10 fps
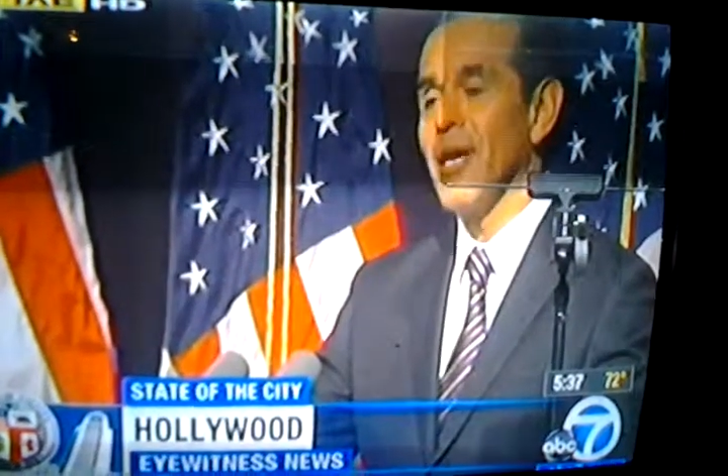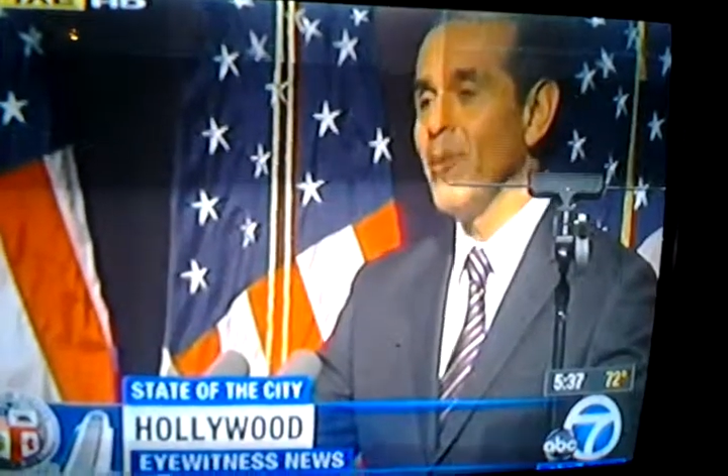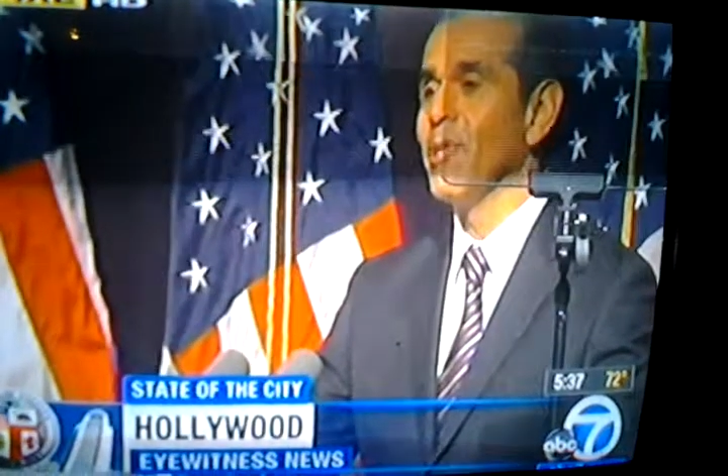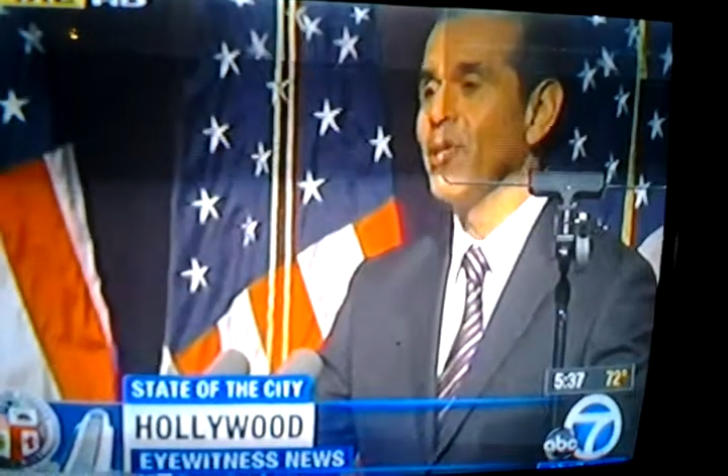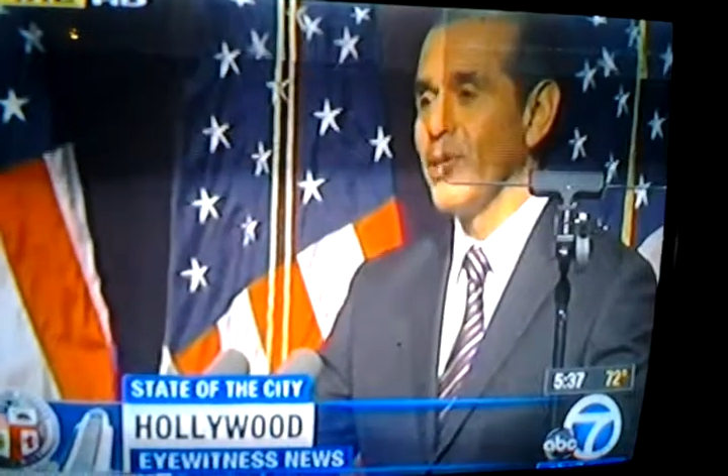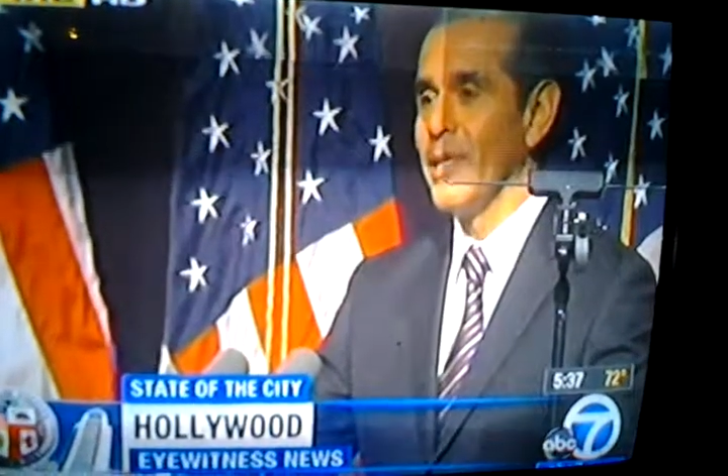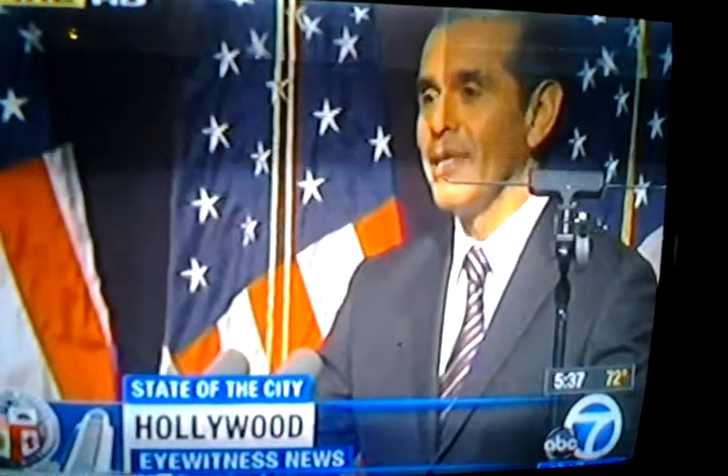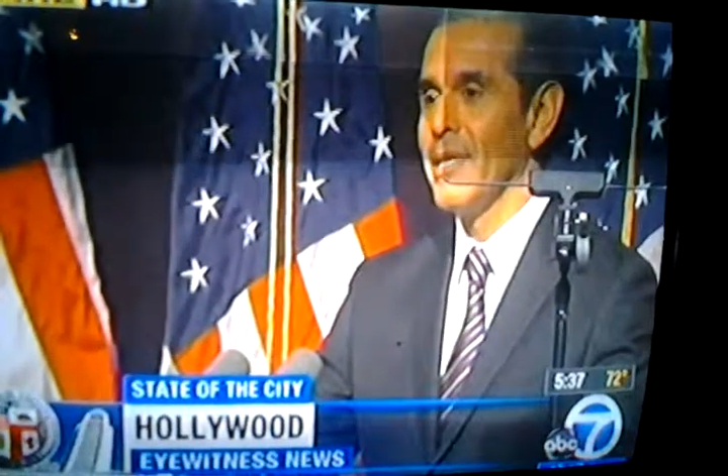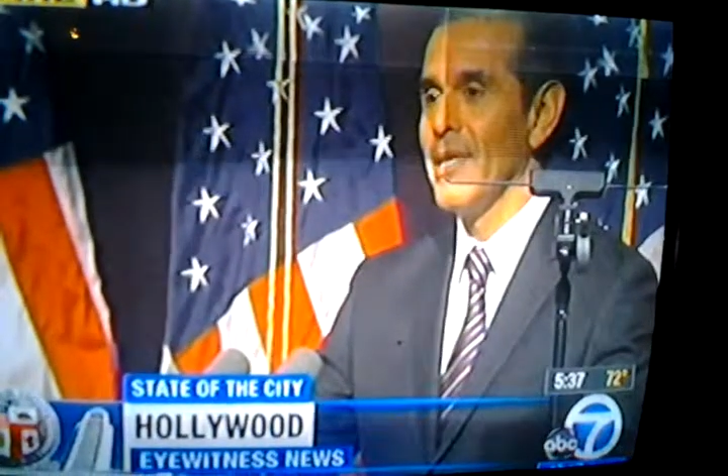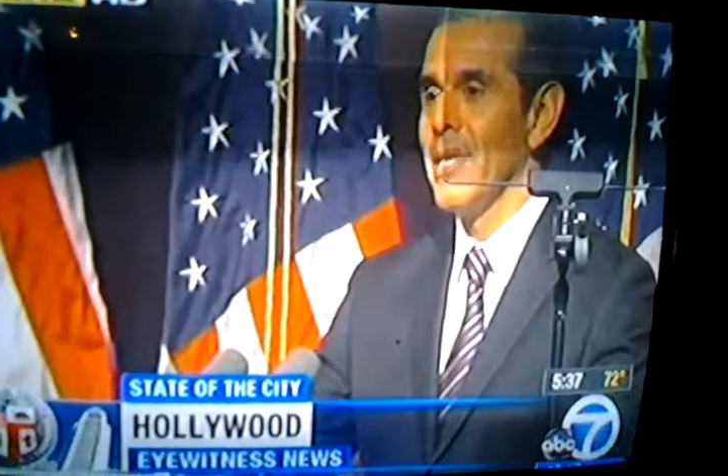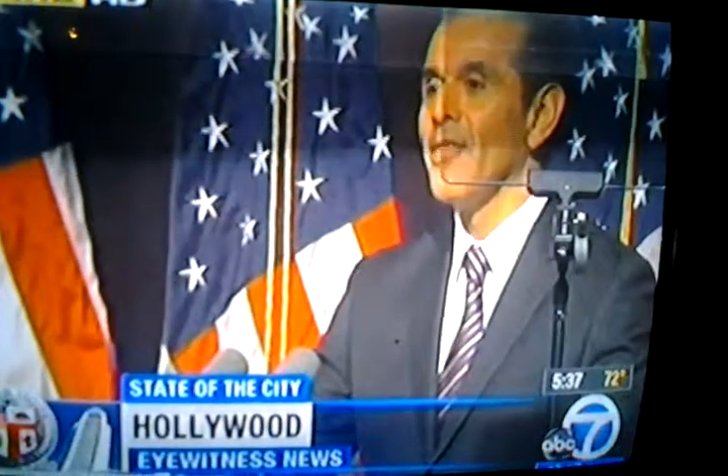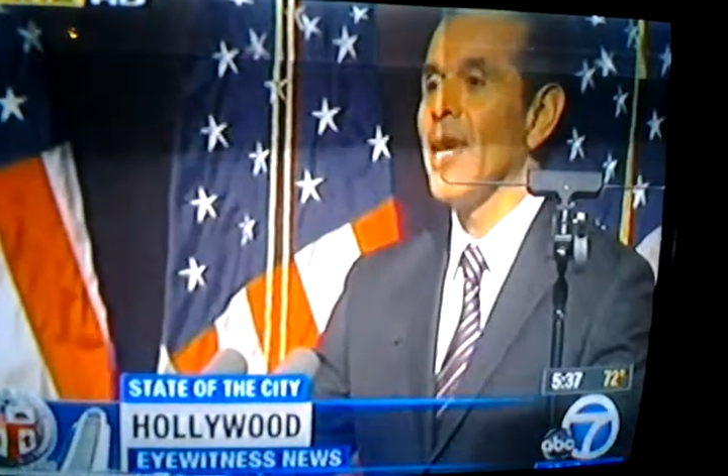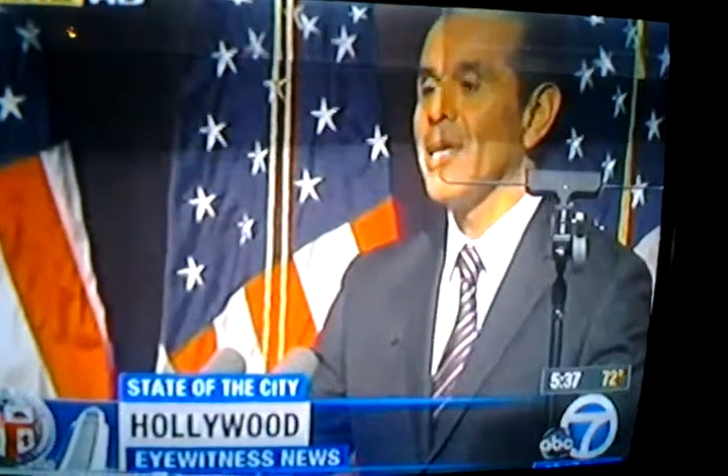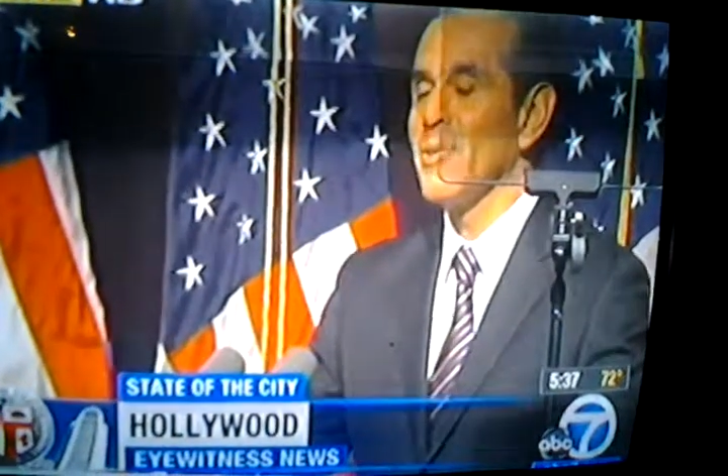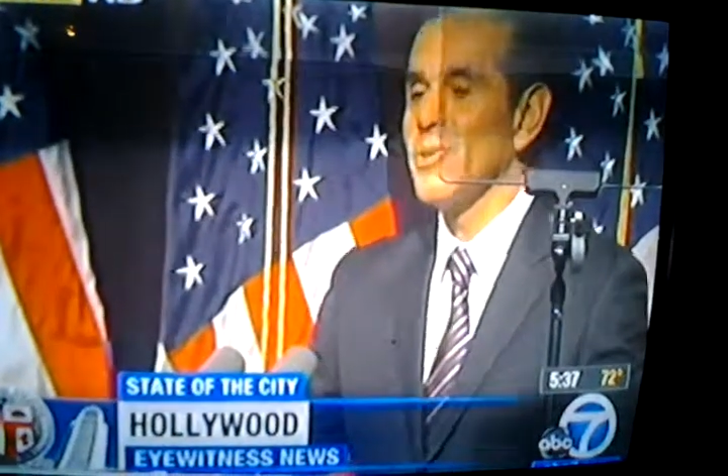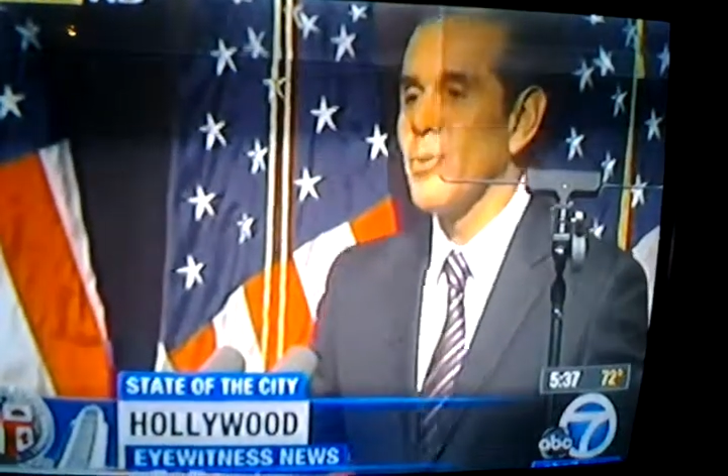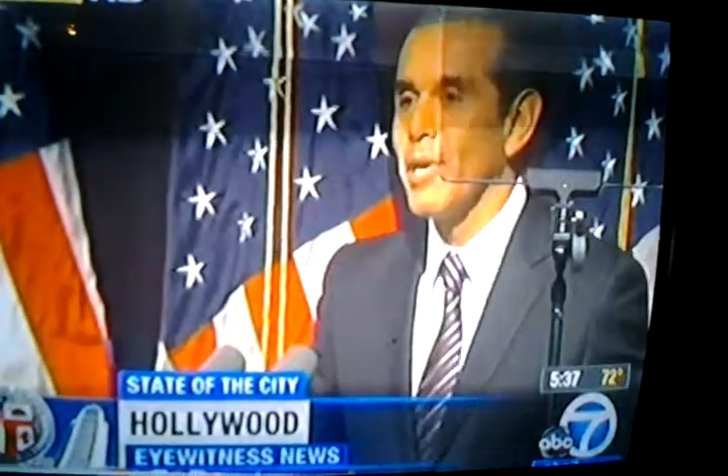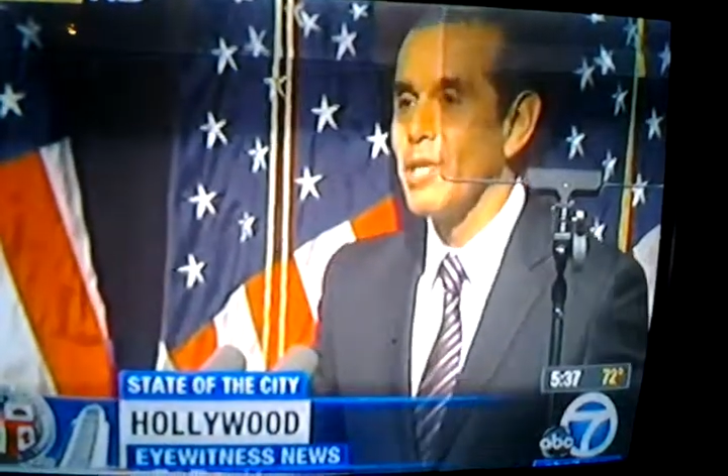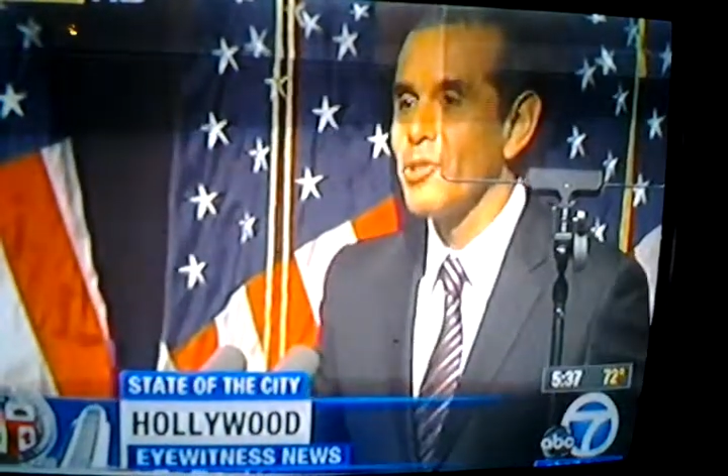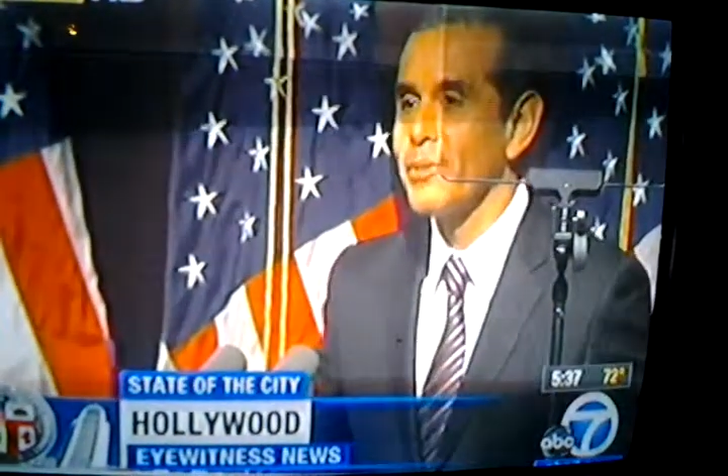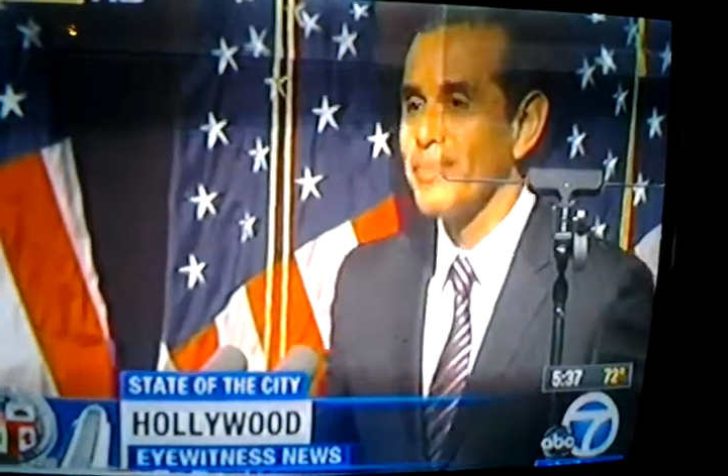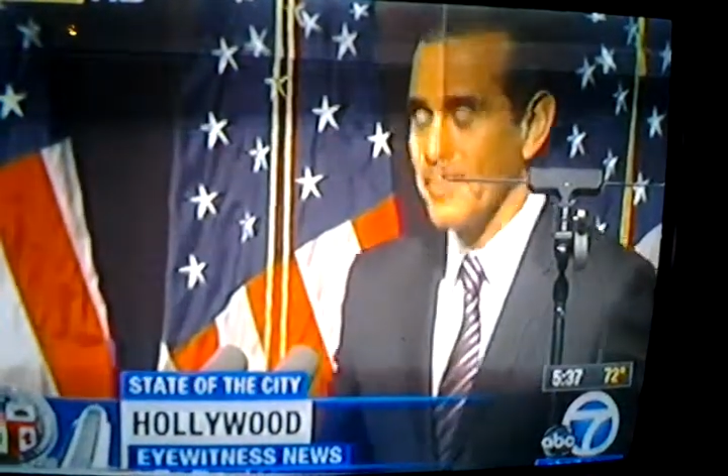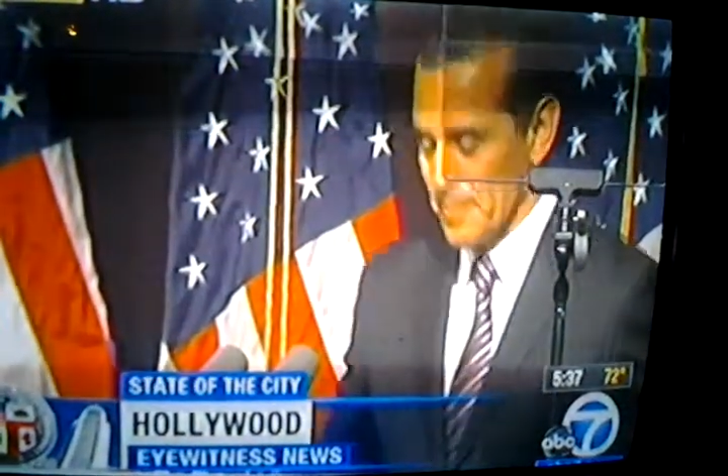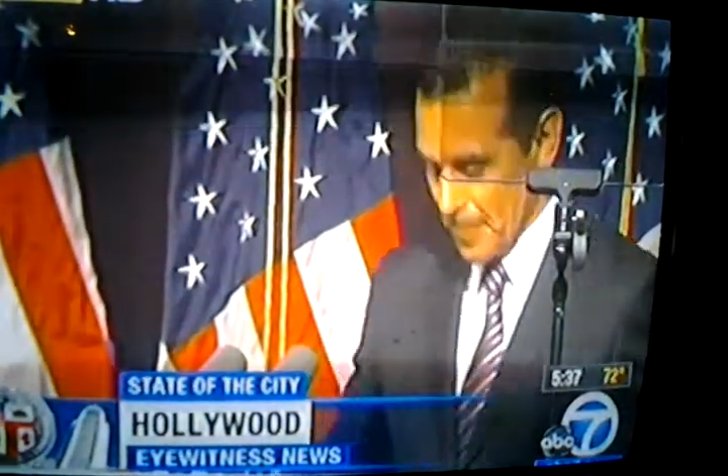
the common good. Thank you so much.